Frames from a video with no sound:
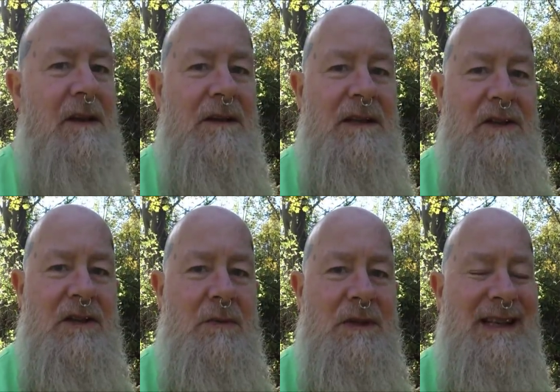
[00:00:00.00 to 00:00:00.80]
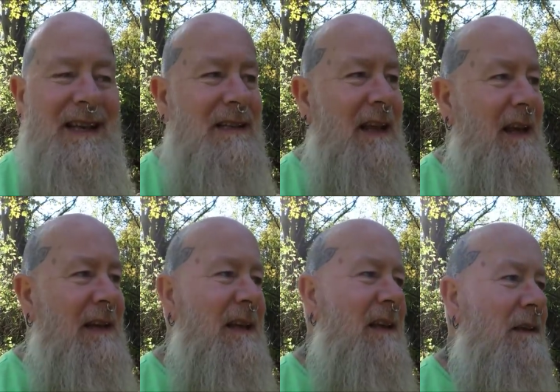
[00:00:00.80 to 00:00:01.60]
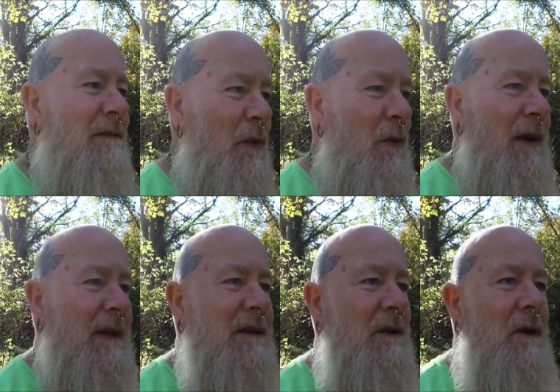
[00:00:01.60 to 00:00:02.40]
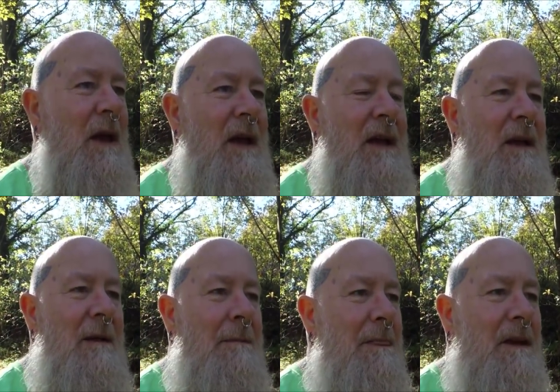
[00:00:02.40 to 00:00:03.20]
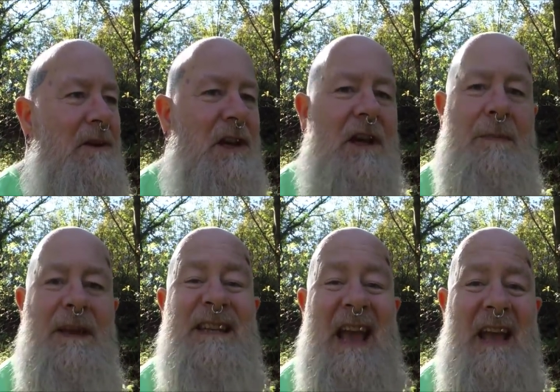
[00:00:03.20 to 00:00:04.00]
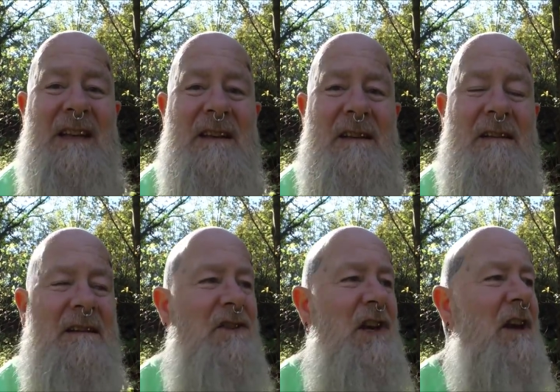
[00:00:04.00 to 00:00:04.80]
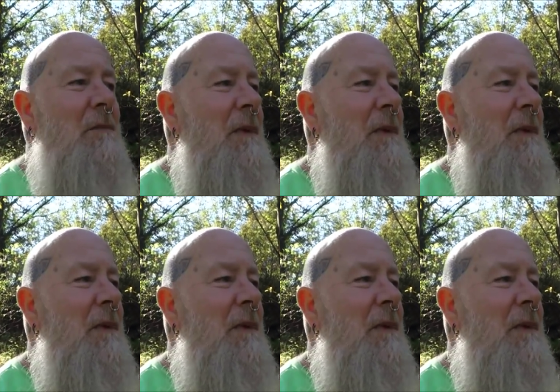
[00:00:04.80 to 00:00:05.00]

her since she was 16. He's in his 40s, so she could be dead she could